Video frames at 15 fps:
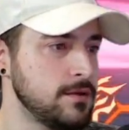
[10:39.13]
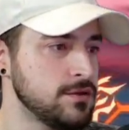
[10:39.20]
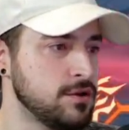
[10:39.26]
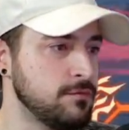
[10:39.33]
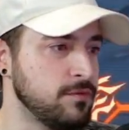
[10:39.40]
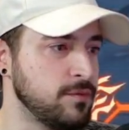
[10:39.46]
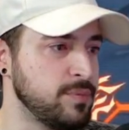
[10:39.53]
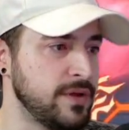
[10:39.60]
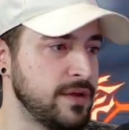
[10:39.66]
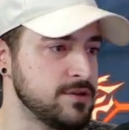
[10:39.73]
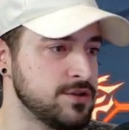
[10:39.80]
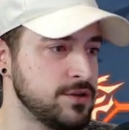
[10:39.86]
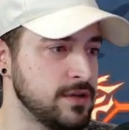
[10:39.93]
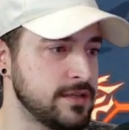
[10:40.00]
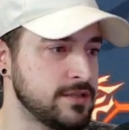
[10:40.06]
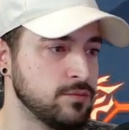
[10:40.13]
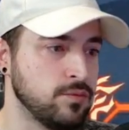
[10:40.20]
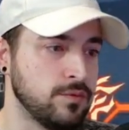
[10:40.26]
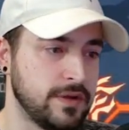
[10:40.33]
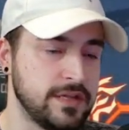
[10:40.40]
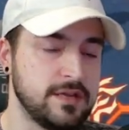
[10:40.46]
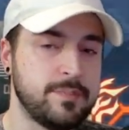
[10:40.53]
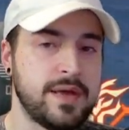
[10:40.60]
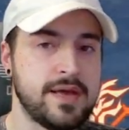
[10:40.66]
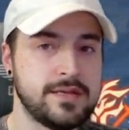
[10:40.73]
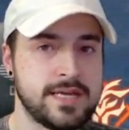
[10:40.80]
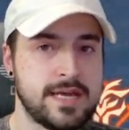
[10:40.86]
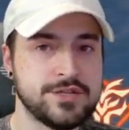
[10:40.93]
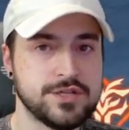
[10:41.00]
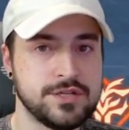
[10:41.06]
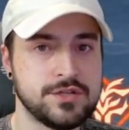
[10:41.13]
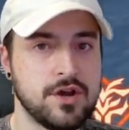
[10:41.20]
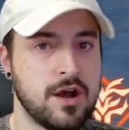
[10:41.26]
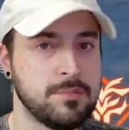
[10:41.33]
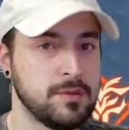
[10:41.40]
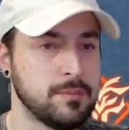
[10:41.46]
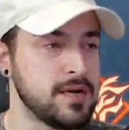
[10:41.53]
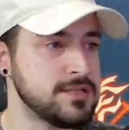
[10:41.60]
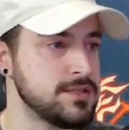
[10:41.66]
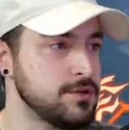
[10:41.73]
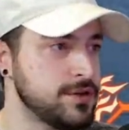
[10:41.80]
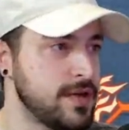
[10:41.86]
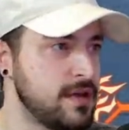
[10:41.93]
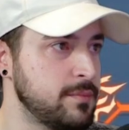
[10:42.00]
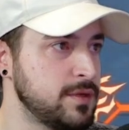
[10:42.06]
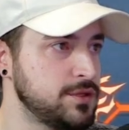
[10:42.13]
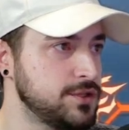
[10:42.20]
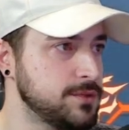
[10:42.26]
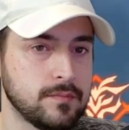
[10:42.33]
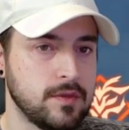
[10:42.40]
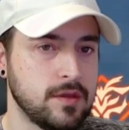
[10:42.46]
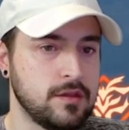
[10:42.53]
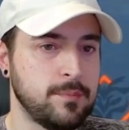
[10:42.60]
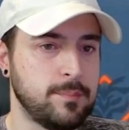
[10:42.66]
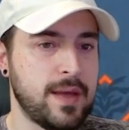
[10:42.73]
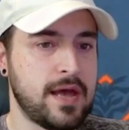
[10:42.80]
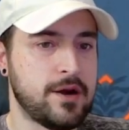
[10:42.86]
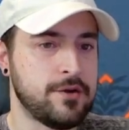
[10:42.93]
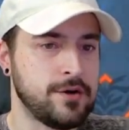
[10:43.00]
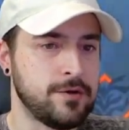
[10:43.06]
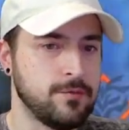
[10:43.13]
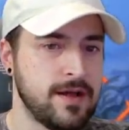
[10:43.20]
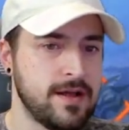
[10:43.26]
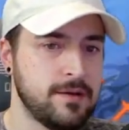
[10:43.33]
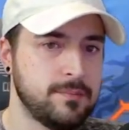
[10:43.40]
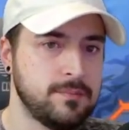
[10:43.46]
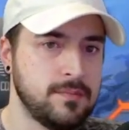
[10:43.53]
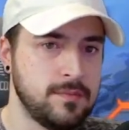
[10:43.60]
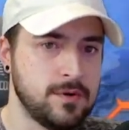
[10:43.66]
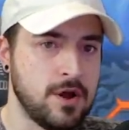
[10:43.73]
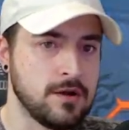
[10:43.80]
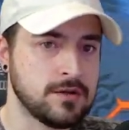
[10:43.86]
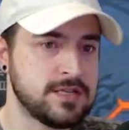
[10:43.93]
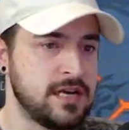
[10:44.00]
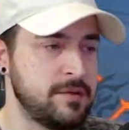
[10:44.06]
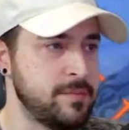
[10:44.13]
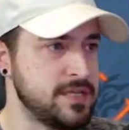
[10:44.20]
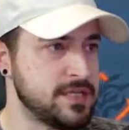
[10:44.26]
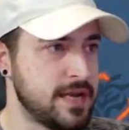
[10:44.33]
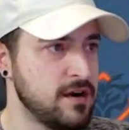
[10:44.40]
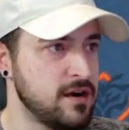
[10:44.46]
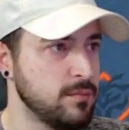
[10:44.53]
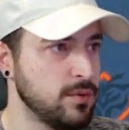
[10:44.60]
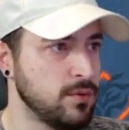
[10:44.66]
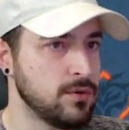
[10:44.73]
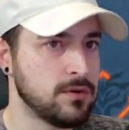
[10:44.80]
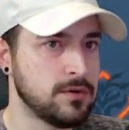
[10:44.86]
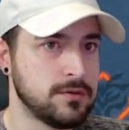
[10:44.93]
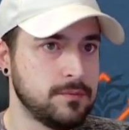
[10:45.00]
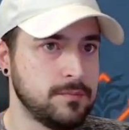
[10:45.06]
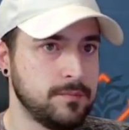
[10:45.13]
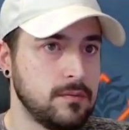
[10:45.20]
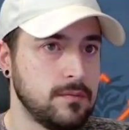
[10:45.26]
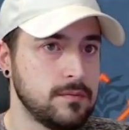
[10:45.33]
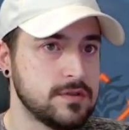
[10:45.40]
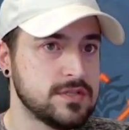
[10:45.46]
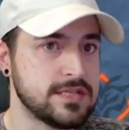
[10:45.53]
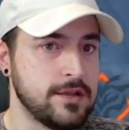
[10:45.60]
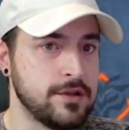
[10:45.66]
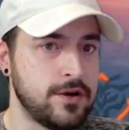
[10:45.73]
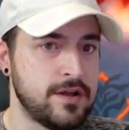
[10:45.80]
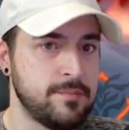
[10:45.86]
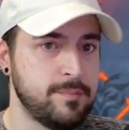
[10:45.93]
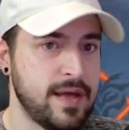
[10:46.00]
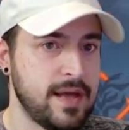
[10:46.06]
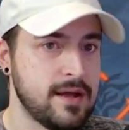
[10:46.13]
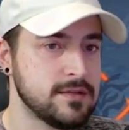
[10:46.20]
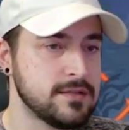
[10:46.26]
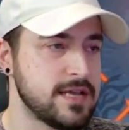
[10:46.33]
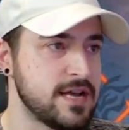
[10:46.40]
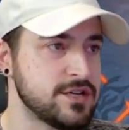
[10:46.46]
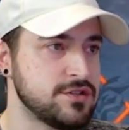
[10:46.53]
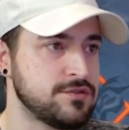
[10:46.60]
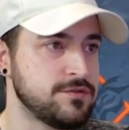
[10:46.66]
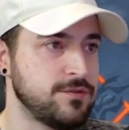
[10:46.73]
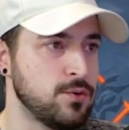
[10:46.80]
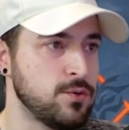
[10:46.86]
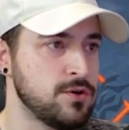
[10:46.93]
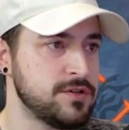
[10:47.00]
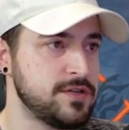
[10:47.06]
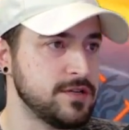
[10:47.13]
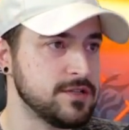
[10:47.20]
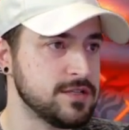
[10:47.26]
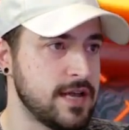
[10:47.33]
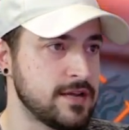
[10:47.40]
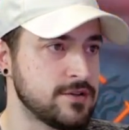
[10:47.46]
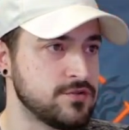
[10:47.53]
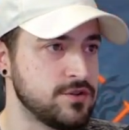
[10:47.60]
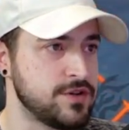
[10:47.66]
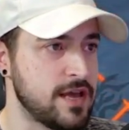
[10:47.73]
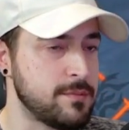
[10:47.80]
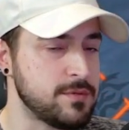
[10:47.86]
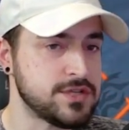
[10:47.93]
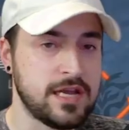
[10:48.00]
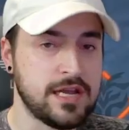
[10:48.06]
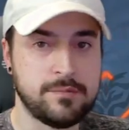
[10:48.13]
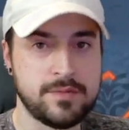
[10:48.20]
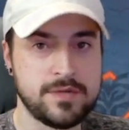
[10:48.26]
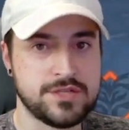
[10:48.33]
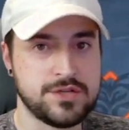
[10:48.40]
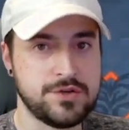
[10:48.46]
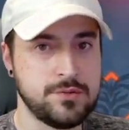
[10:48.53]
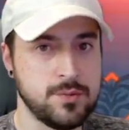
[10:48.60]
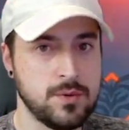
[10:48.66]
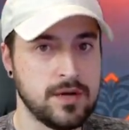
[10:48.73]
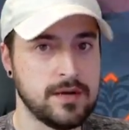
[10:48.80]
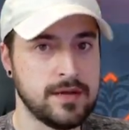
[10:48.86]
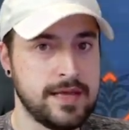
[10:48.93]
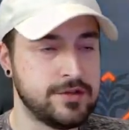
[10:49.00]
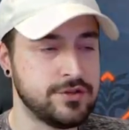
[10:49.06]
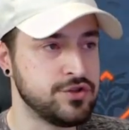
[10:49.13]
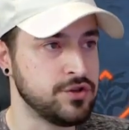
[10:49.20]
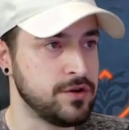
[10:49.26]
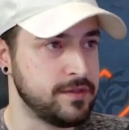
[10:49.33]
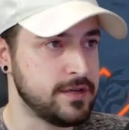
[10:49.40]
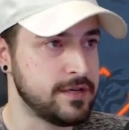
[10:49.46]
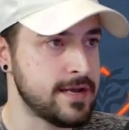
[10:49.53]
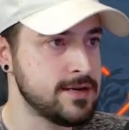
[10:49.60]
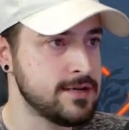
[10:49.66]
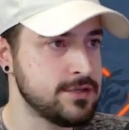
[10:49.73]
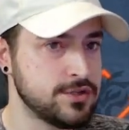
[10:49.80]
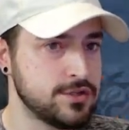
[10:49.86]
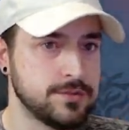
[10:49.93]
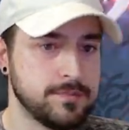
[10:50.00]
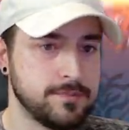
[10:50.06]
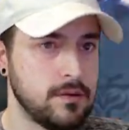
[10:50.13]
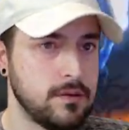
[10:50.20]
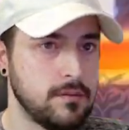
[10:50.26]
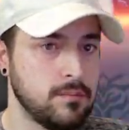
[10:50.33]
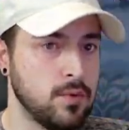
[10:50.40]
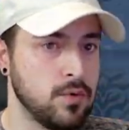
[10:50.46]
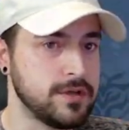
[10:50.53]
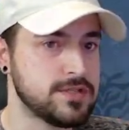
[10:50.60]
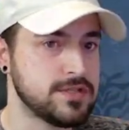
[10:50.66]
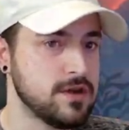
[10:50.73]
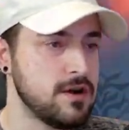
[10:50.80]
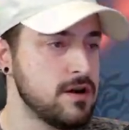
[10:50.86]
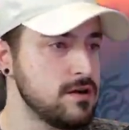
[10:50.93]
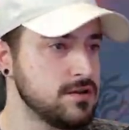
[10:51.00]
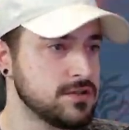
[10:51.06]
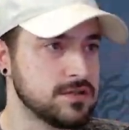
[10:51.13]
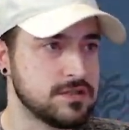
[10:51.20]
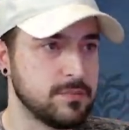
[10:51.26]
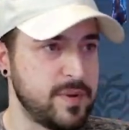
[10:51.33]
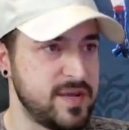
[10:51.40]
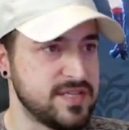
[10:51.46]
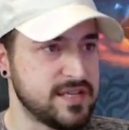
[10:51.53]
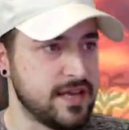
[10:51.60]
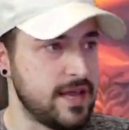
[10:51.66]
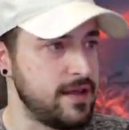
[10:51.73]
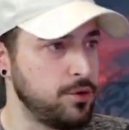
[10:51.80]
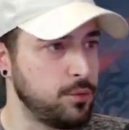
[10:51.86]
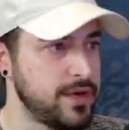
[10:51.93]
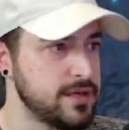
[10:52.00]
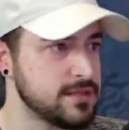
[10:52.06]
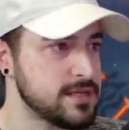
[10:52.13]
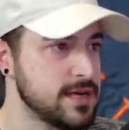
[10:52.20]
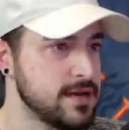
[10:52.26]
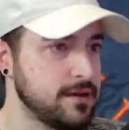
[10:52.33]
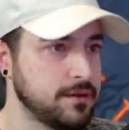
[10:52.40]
Good for players who like to really pay attention to optimize their damage. The Battering Ram knocks enemies airborne. Stellar Impact dashes forward, deals extra damage to enemies you hit during the dash. Morning Stars, just a basic AoE attack.